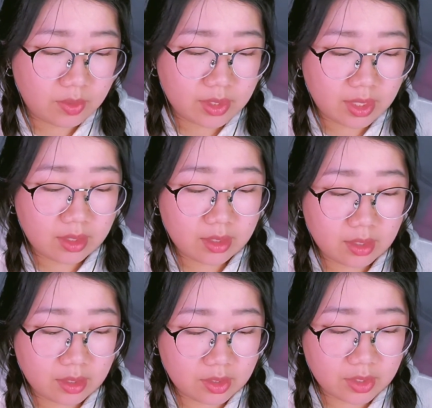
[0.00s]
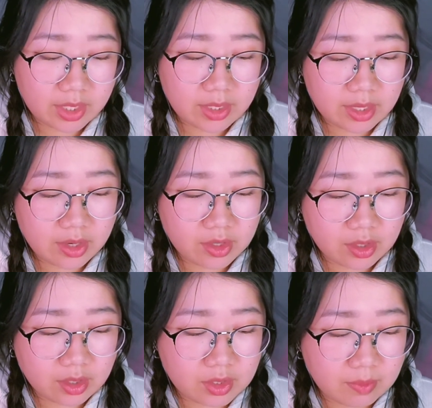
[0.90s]
You take a great
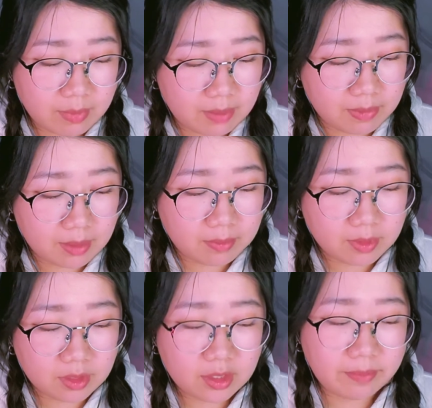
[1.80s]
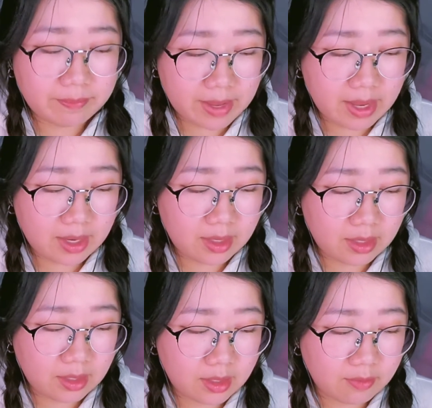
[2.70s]
care not to make people look
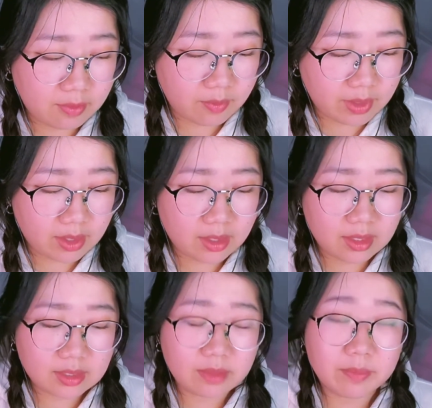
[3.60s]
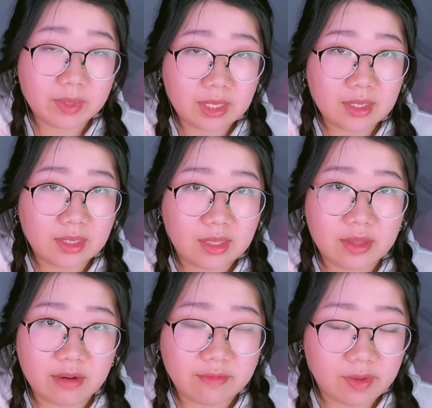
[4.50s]
bad, even when it is
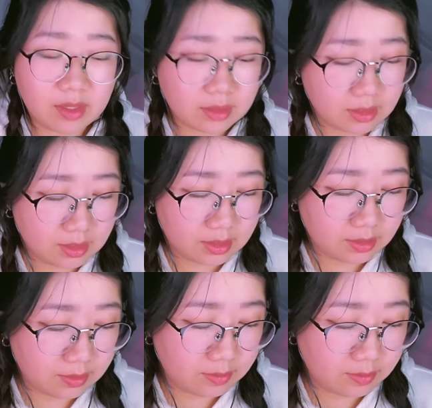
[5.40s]
completely their fault.